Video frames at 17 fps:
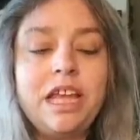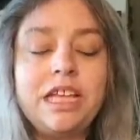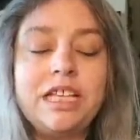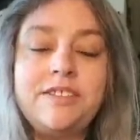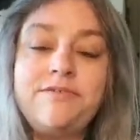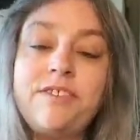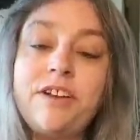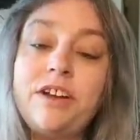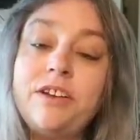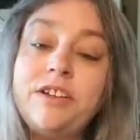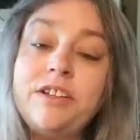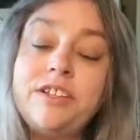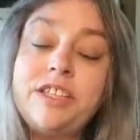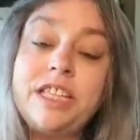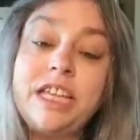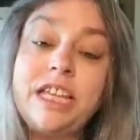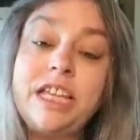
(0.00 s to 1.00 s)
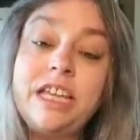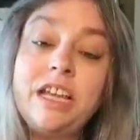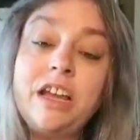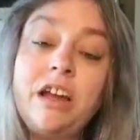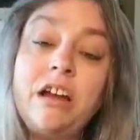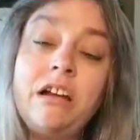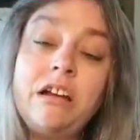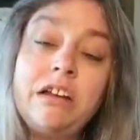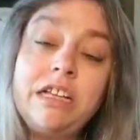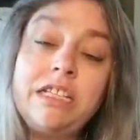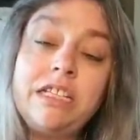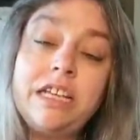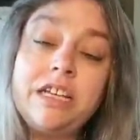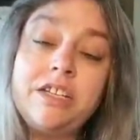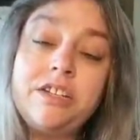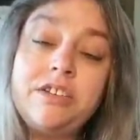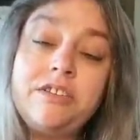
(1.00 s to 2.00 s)
As far as the
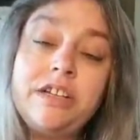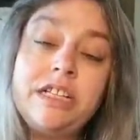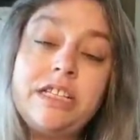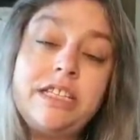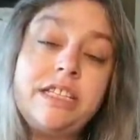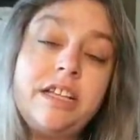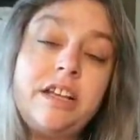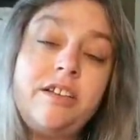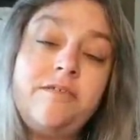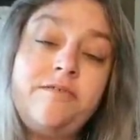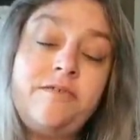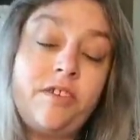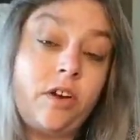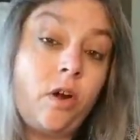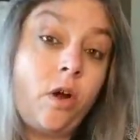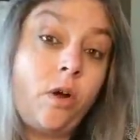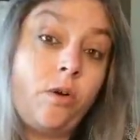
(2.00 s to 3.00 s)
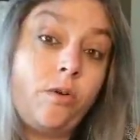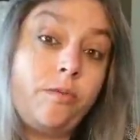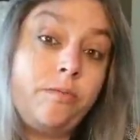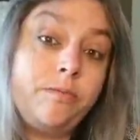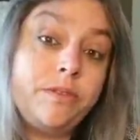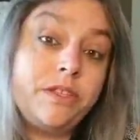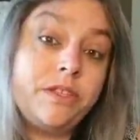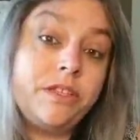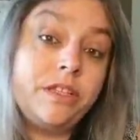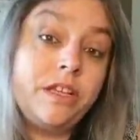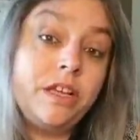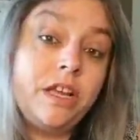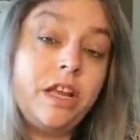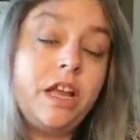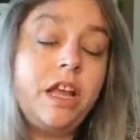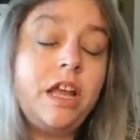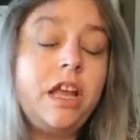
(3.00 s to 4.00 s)
architecture itself for homes,
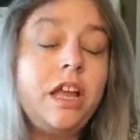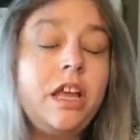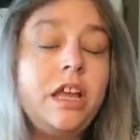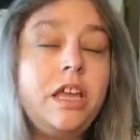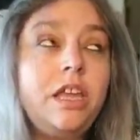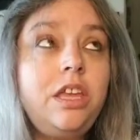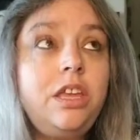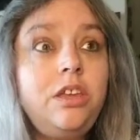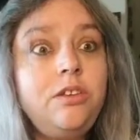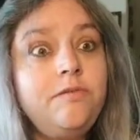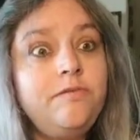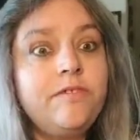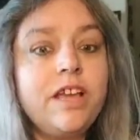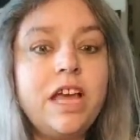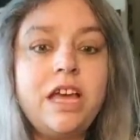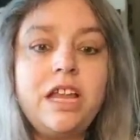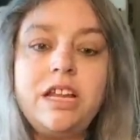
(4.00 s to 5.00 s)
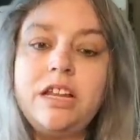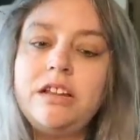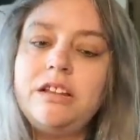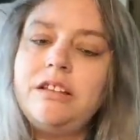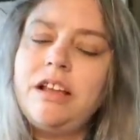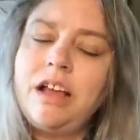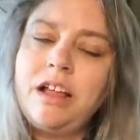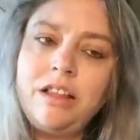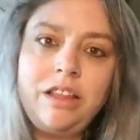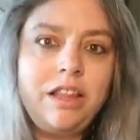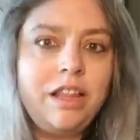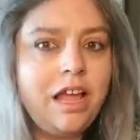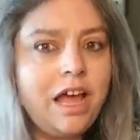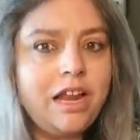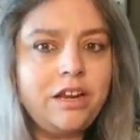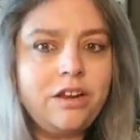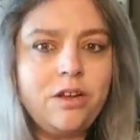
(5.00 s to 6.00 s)
you've got a
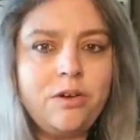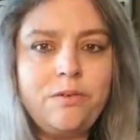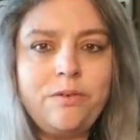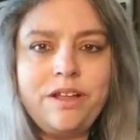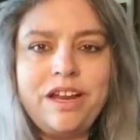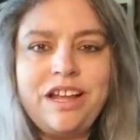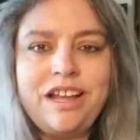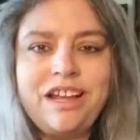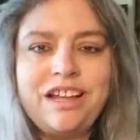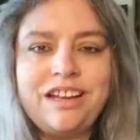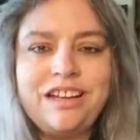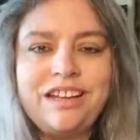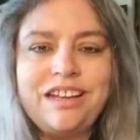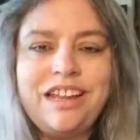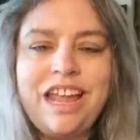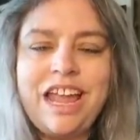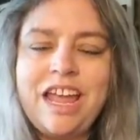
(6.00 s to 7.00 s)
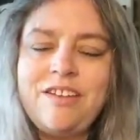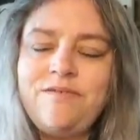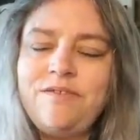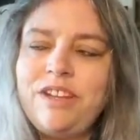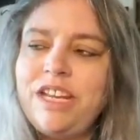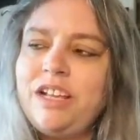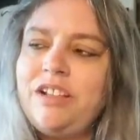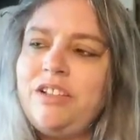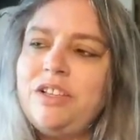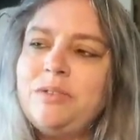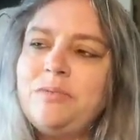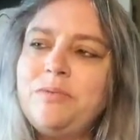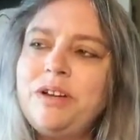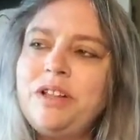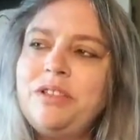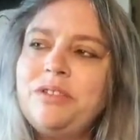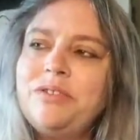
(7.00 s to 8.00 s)
lot going on. Avondale
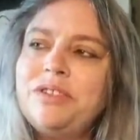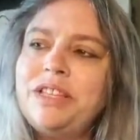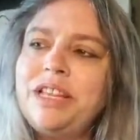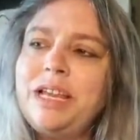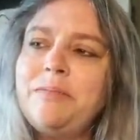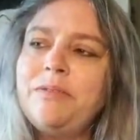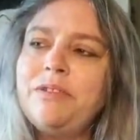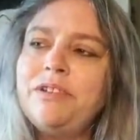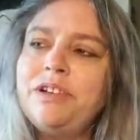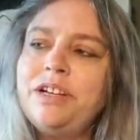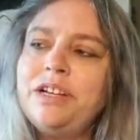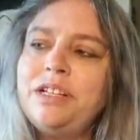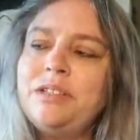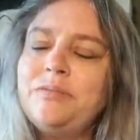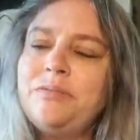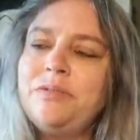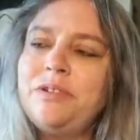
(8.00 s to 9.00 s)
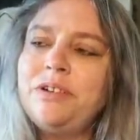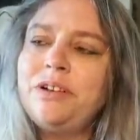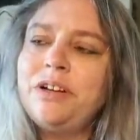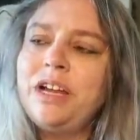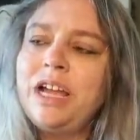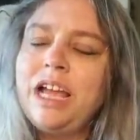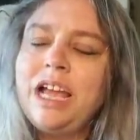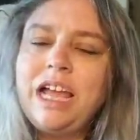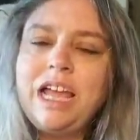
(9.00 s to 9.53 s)
is one of those neighborhoods where